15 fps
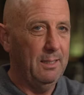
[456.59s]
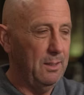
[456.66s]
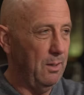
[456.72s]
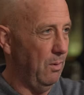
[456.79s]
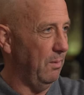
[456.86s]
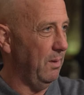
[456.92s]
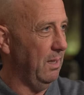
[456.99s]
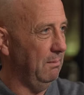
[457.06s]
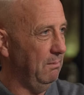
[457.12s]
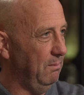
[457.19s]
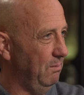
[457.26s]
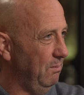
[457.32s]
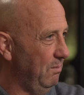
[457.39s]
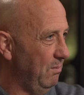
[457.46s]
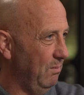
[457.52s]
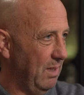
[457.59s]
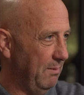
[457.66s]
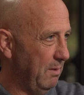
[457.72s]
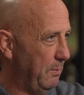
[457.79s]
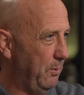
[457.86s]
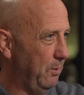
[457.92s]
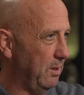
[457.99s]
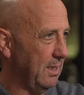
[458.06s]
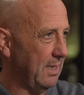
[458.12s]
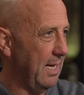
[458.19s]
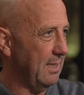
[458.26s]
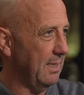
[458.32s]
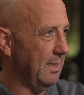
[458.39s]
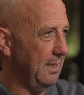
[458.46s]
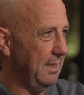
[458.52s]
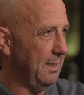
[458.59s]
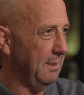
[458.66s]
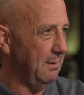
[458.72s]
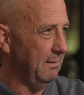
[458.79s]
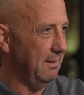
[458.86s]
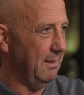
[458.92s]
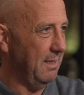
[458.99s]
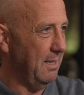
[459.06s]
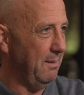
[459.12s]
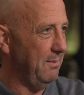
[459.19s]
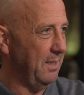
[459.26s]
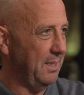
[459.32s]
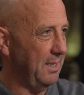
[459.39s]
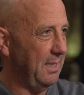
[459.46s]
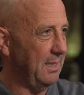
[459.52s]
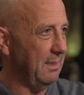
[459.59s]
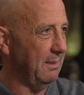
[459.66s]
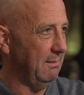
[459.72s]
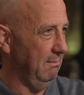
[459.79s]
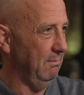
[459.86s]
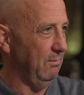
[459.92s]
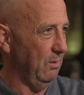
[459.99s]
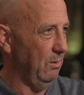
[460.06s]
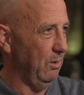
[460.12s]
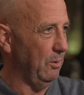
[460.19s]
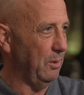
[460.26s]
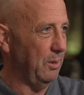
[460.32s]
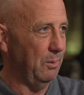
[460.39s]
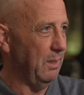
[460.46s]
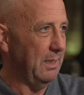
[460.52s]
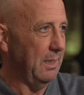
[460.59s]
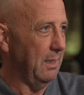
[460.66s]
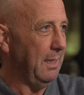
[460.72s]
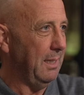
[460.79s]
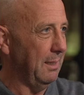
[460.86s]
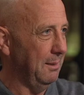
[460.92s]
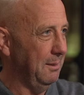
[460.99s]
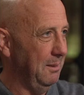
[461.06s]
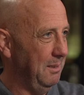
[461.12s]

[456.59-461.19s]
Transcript: No, Liverpool start the season every season looking to win the league,